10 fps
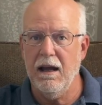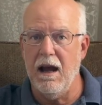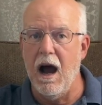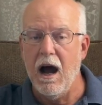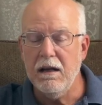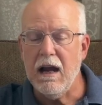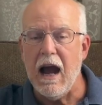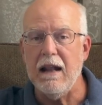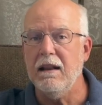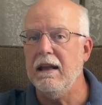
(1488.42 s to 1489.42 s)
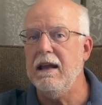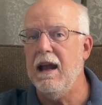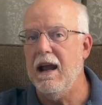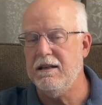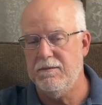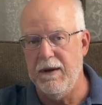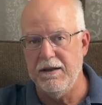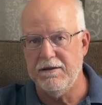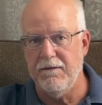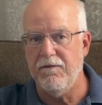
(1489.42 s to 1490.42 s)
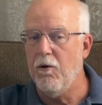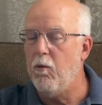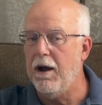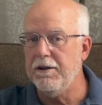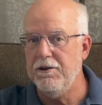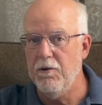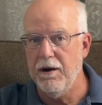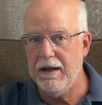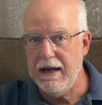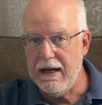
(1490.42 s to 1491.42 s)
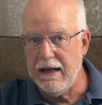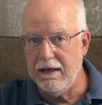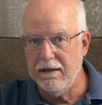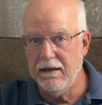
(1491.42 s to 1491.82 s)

ungodly expensive for what you are getting.